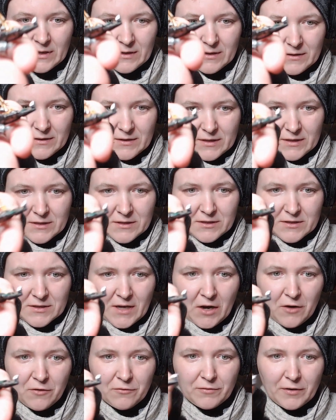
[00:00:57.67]
This is
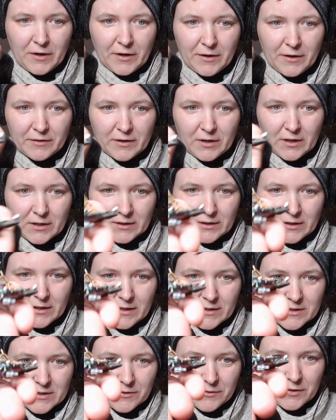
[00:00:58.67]
how far I've
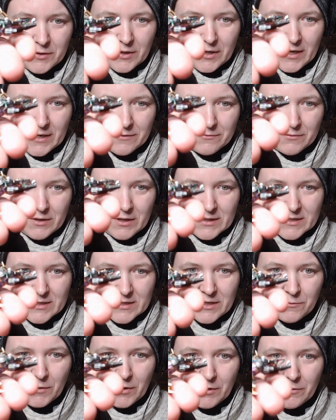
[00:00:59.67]
gotten, so you can't really
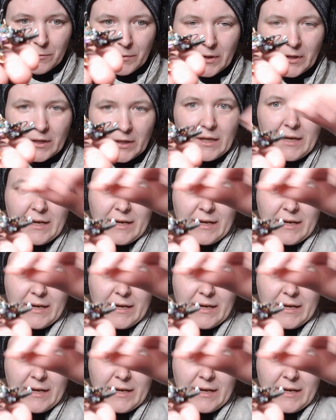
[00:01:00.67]
see it very well.